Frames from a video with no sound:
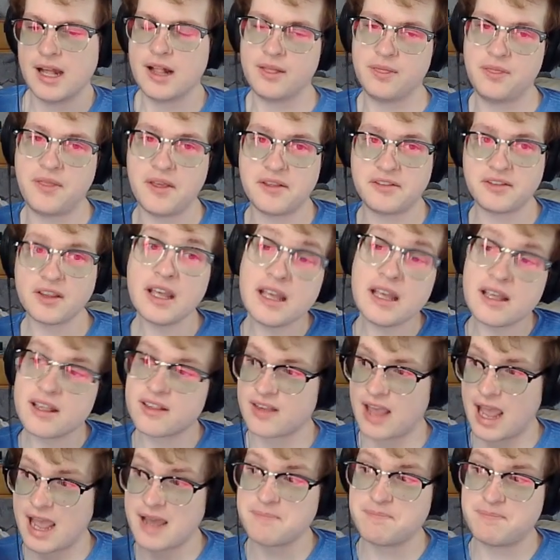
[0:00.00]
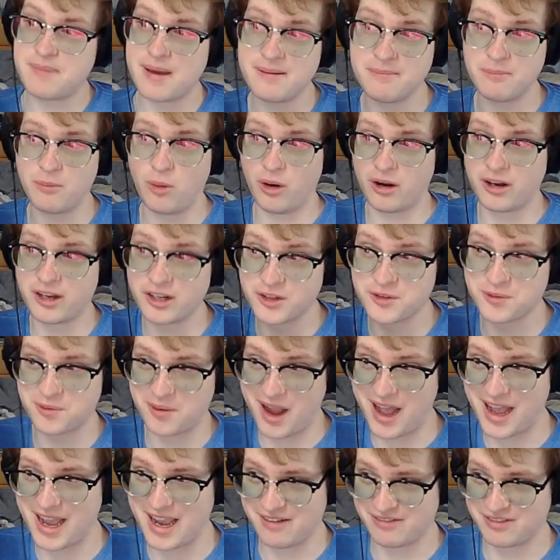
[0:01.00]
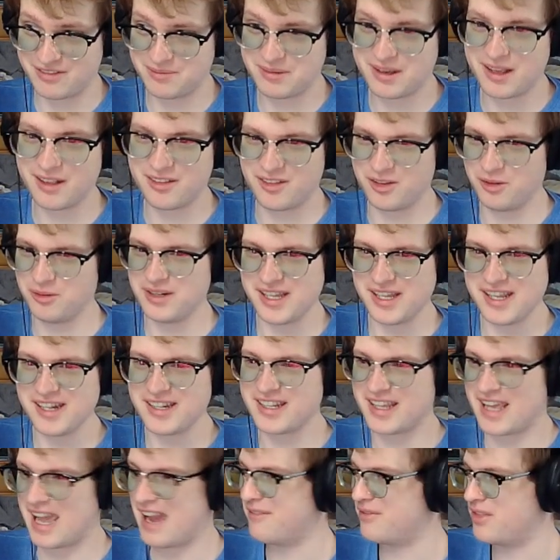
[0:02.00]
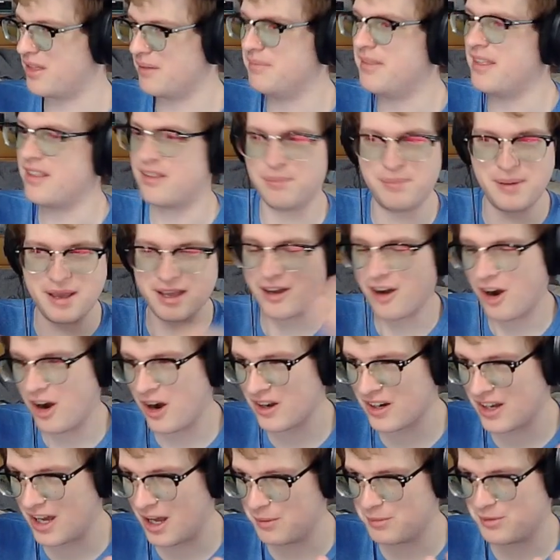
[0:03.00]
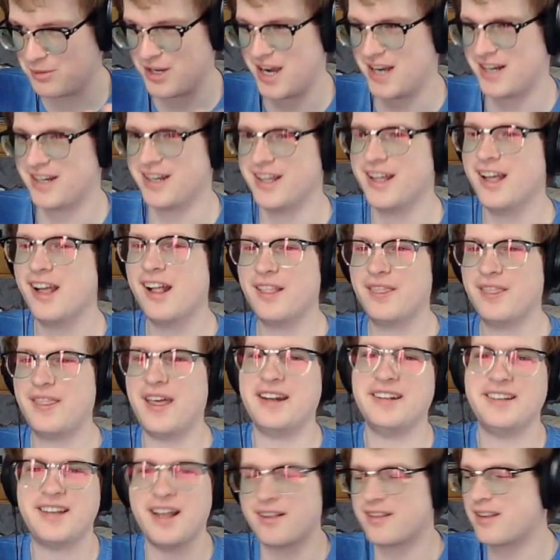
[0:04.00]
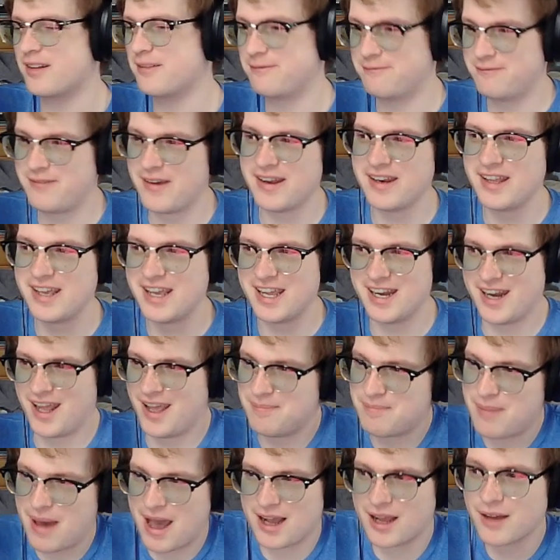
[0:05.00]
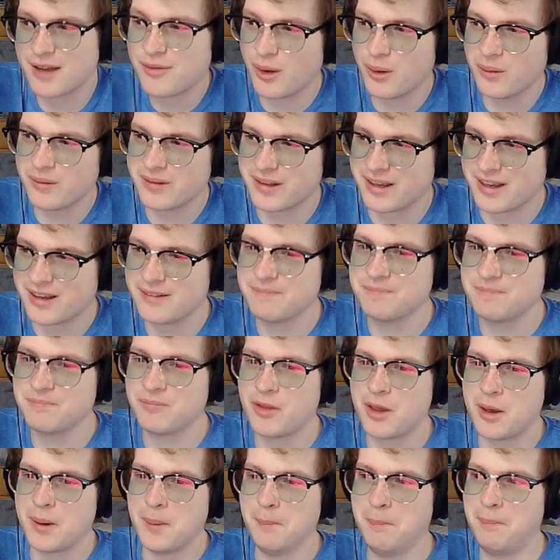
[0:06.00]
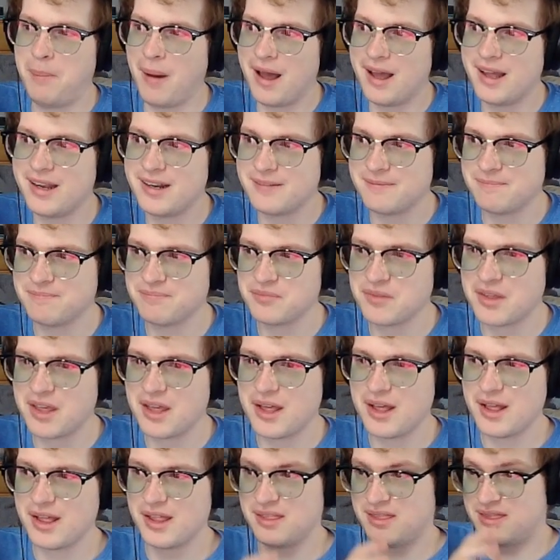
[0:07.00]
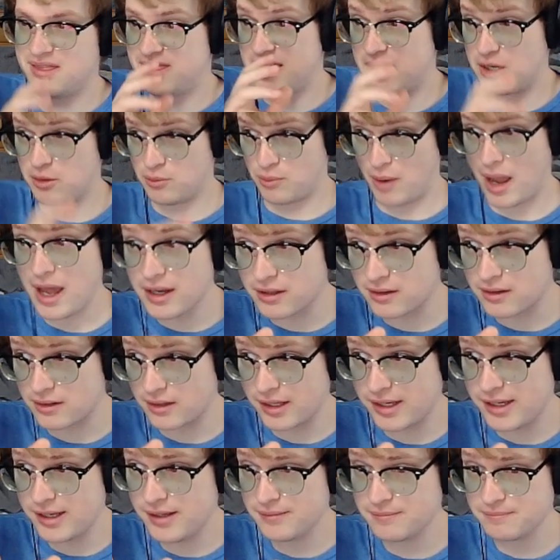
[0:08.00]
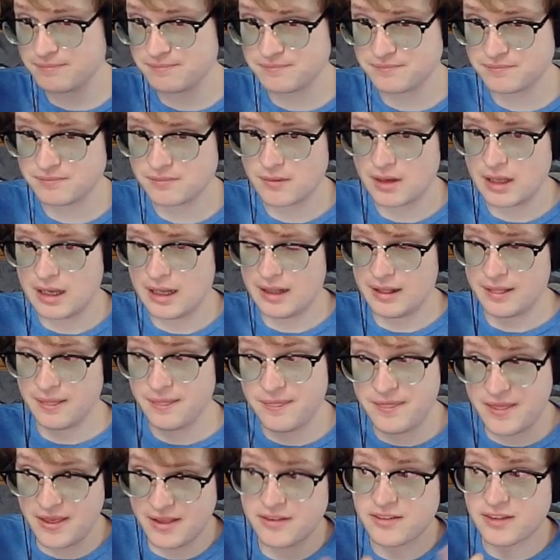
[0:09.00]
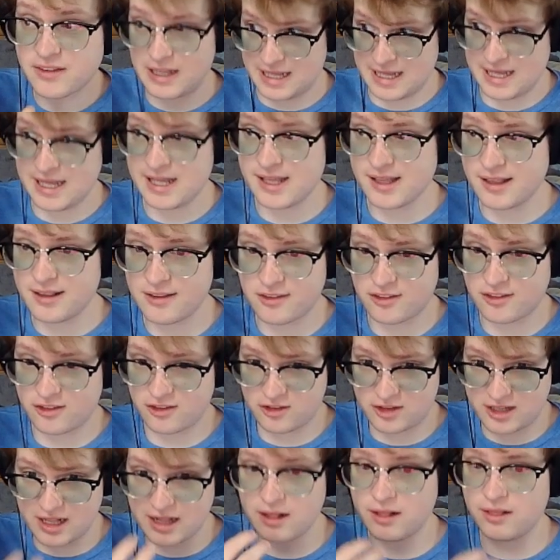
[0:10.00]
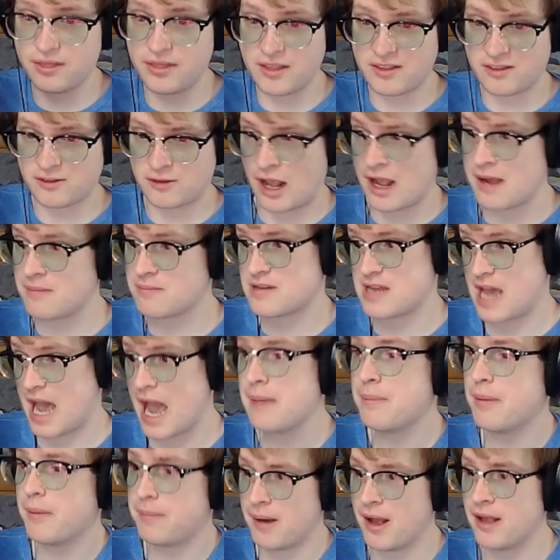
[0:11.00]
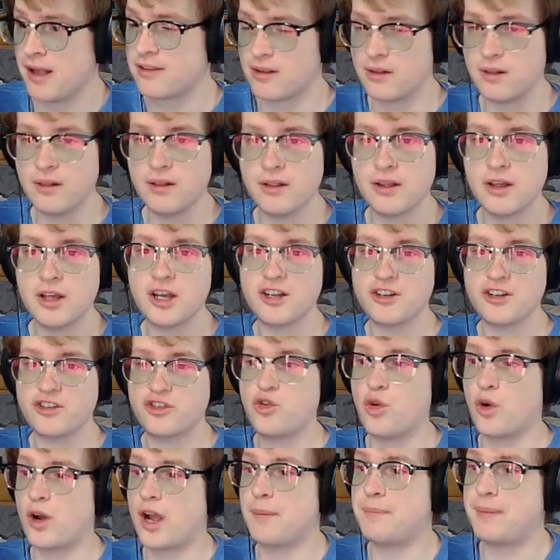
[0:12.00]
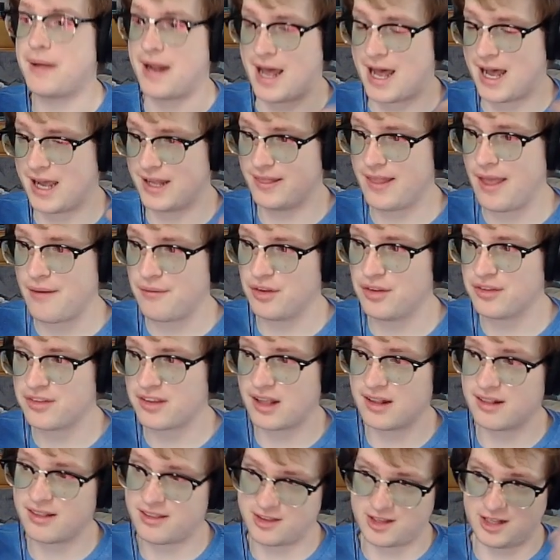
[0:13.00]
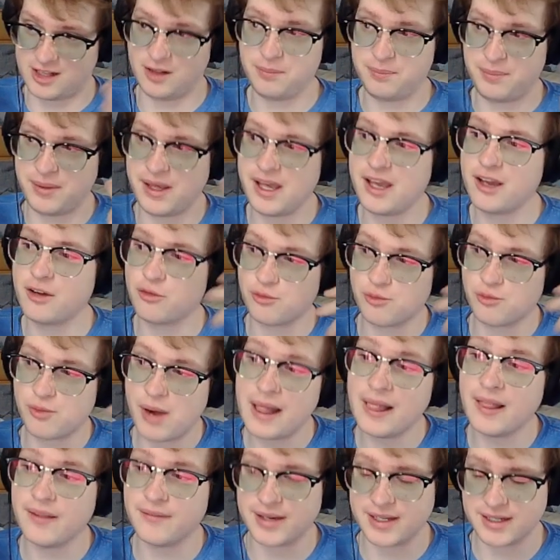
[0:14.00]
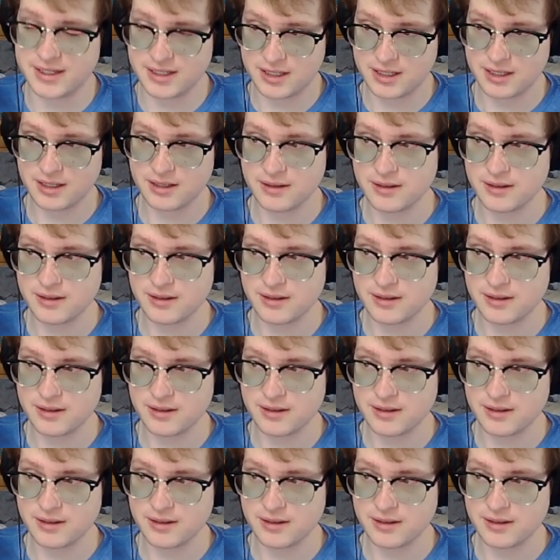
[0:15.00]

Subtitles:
This is a bit more contrived, because you need to give them this big art object that doesn't fit in a bag of holding, but theoretically, this is still the same type of puzzle, showing up at high levels and still being relevant.